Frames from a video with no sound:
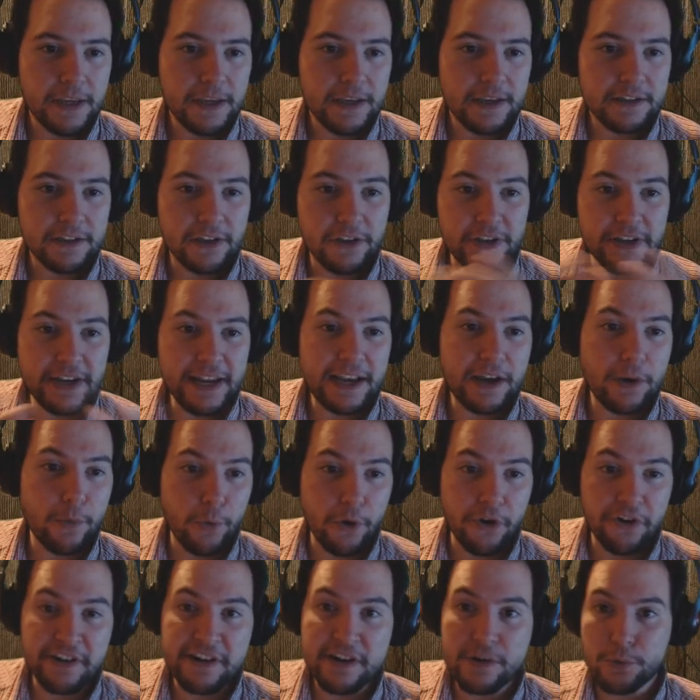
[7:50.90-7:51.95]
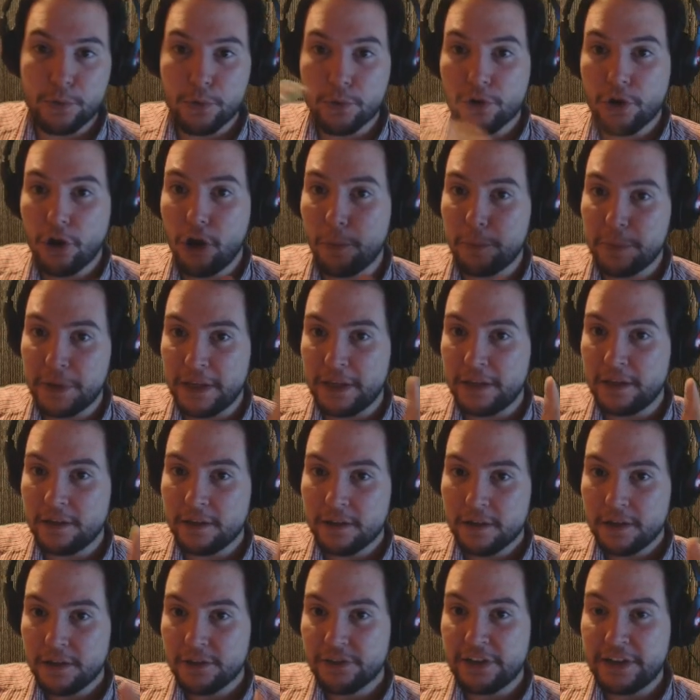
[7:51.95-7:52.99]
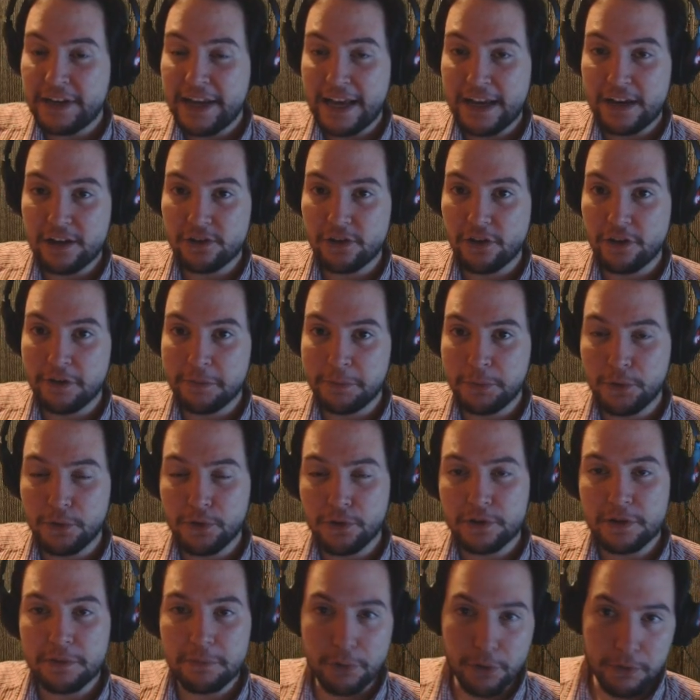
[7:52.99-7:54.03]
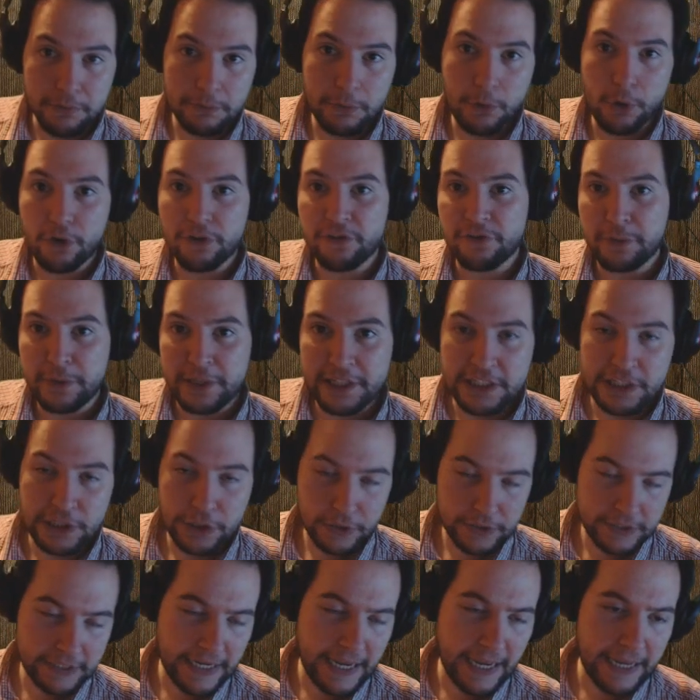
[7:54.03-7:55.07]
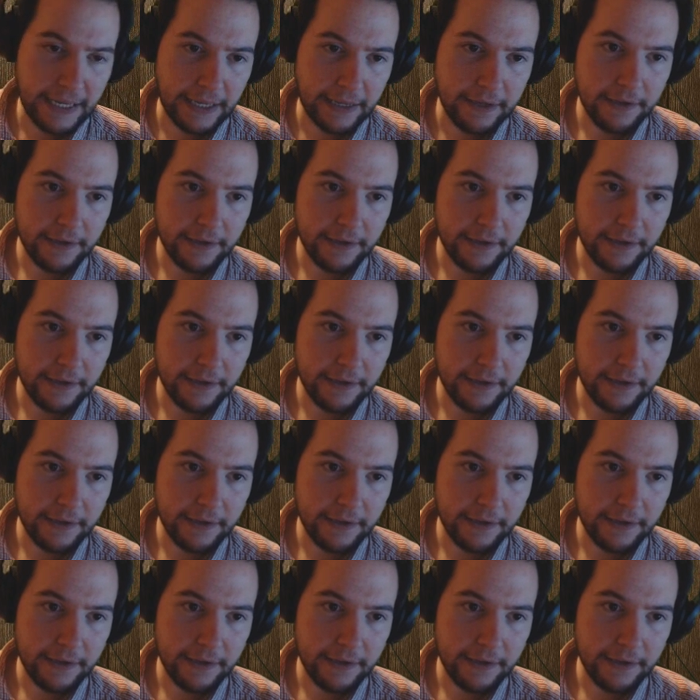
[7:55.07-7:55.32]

So the Necker Warrior will copy the Neckers on the board and put more of them into your deck,